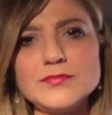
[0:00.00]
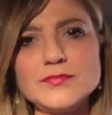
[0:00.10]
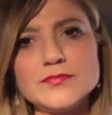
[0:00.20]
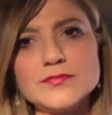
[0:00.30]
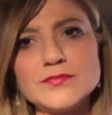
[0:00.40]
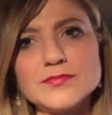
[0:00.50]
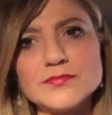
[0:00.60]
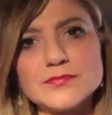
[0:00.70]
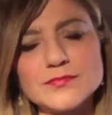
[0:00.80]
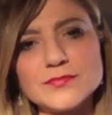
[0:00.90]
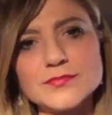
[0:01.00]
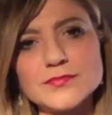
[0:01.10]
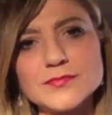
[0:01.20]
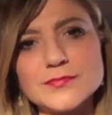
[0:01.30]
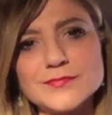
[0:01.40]

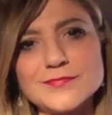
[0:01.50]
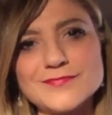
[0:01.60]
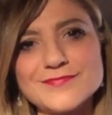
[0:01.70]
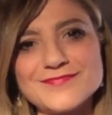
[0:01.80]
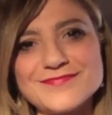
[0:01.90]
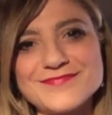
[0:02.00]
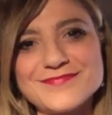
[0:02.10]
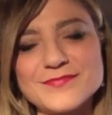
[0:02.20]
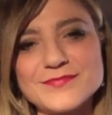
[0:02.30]
This person isn't speaking.